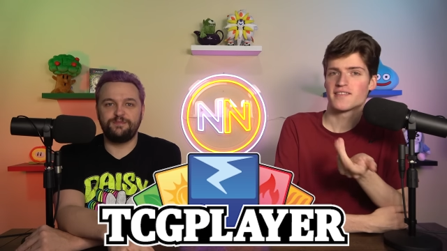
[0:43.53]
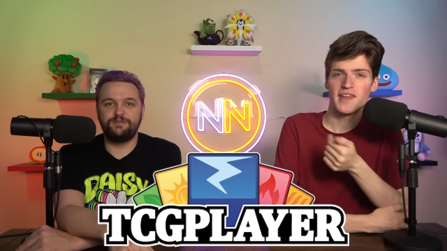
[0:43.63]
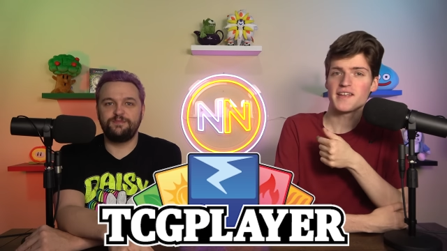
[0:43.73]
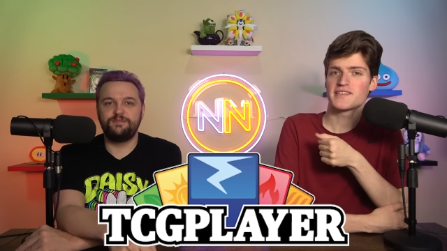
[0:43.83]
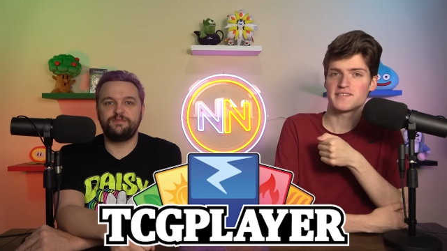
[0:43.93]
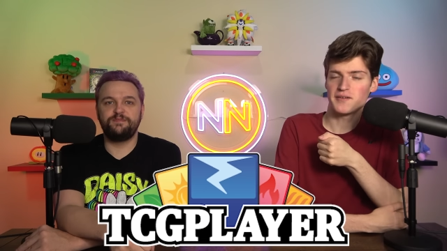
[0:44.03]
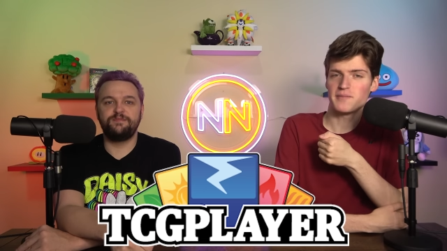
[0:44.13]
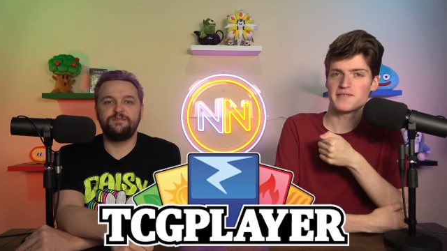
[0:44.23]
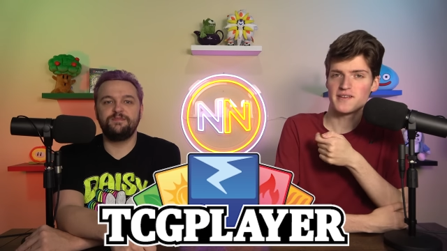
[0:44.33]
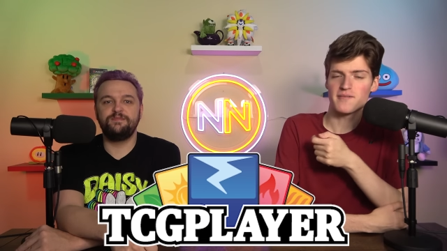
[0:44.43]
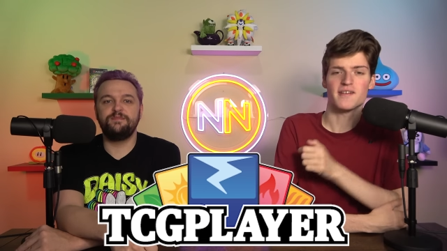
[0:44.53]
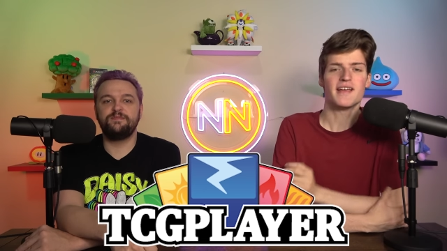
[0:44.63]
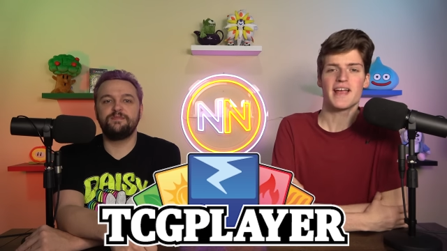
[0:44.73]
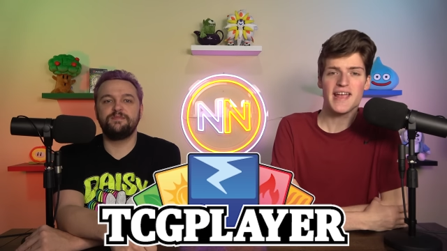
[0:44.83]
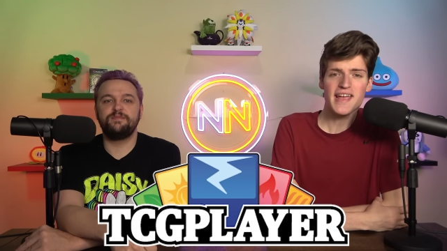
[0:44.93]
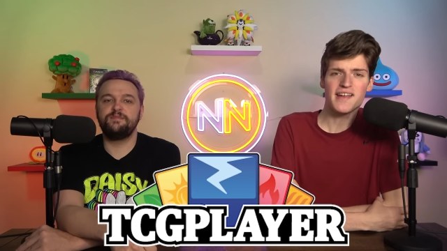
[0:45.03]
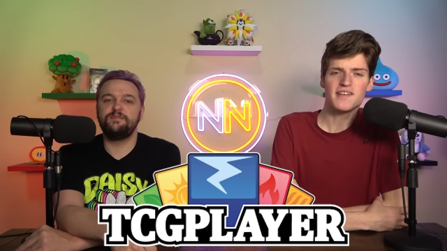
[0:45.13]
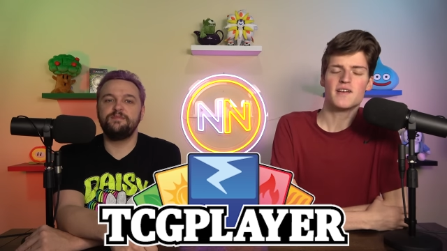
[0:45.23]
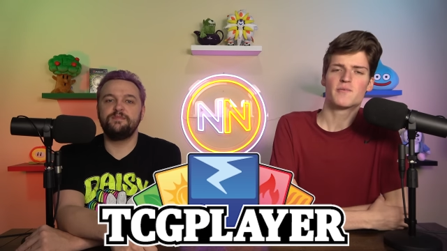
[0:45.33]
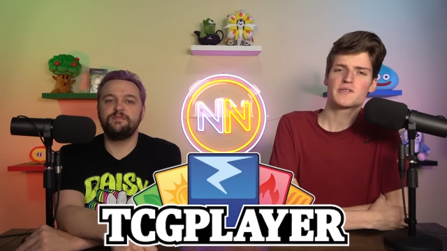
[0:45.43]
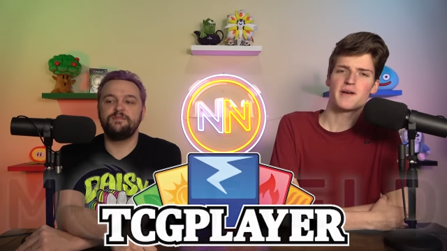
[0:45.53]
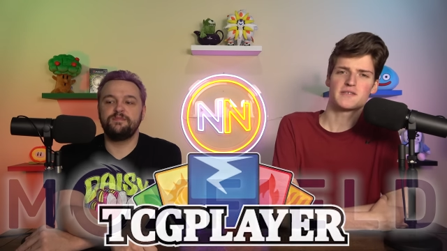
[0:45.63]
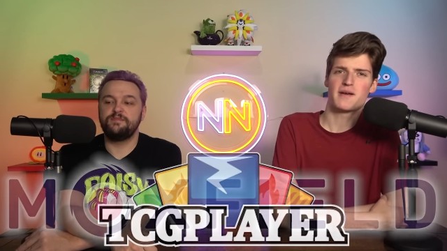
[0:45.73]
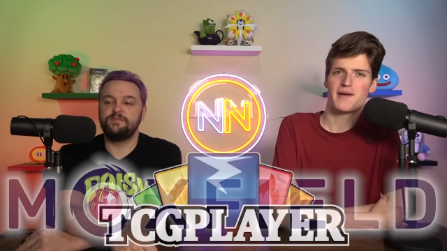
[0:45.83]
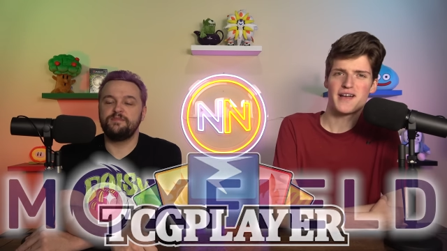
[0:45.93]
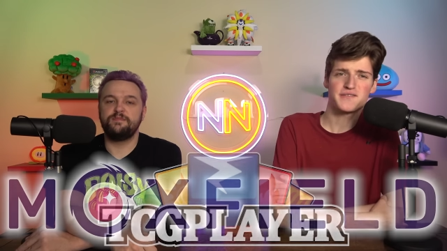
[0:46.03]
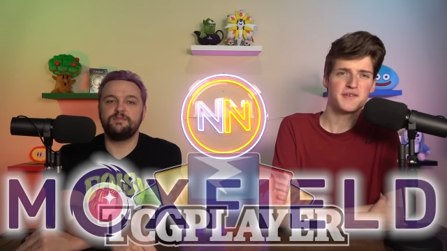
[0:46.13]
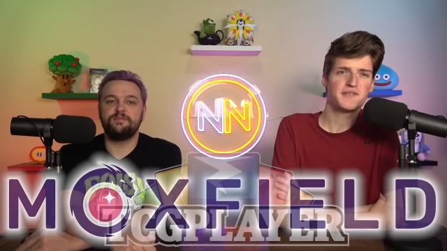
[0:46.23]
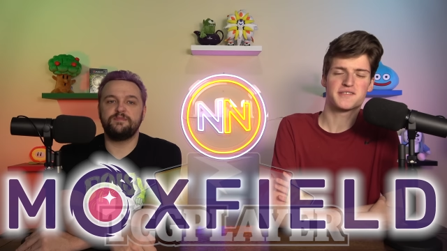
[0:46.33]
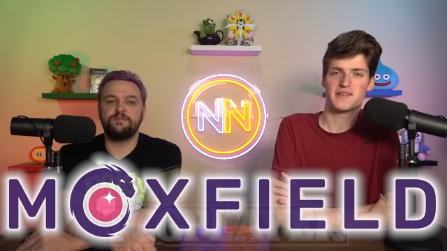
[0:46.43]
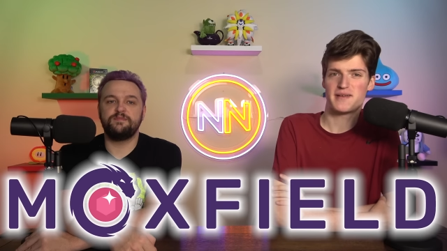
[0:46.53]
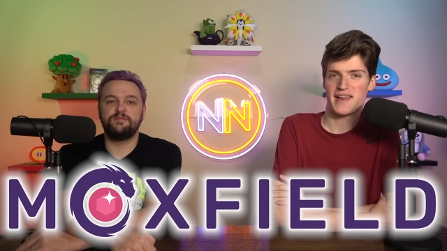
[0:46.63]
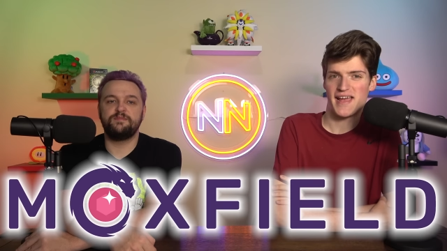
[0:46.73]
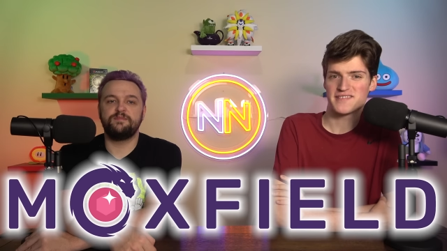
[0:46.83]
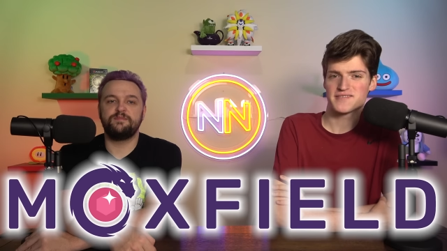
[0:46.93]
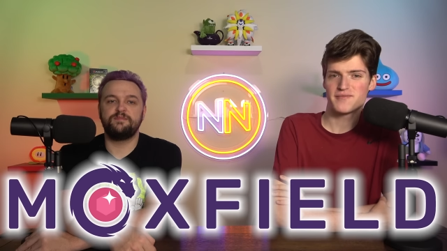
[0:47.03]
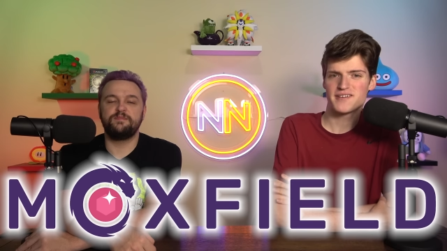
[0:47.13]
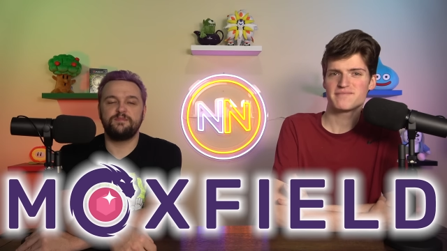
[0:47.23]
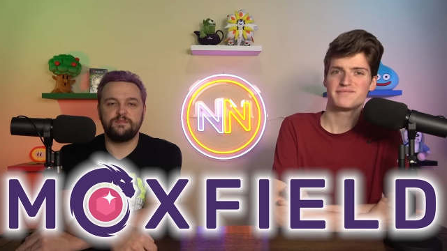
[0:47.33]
Speaker 1: Then it gets a little bit dimmer. And we're sponsored by Moxfield. There's going to be an ad somewhere.